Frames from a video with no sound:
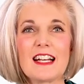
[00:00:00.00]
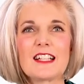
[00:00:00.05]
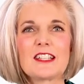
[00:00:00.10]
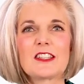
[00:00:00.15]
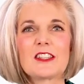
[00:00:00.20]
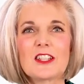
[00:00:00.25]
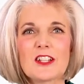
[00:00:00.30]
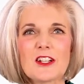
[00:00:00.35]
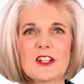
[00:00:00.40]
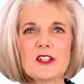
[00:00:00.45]

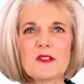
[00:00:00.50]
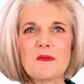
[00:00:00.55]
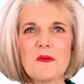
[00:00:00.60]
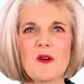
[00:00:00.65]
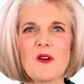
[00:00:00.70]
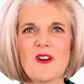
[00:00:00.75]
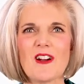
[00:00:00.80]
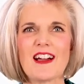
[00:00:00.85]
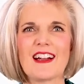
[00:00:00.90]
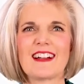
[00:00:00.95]
Learn
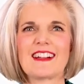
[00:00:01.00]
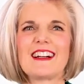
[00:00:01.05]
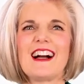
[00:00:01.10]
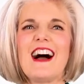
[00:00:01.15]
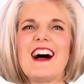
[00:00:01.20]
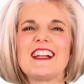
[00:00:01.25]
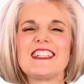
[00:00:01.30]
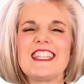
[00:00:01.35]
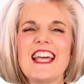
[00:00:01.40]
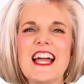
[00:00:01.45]
more,
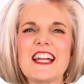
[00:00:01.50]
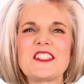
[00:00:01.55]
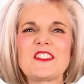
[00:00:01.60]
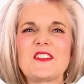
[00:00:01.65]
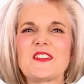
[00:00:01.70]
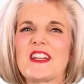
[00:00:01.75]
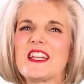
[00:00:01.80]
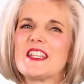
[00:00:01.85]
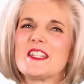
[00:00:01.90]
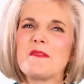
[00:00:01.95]
contact
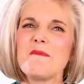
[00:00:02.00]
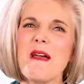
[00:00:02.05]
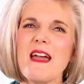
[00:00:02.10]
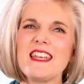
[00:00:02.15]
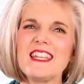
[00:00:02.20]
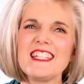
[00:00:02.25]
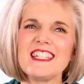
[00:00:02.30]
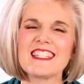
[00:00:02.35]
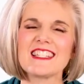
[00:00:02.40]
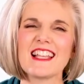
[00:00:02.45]
your
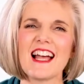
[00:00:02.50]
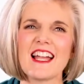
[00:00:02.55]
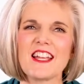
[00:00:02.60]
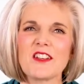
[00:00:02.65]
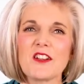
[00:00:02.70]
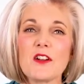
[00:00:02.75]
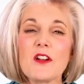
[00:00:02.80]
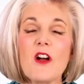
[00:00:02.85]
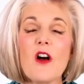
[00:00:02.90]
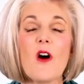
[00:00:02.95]
independent
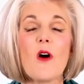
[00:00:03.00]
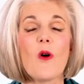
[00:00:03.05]
designer,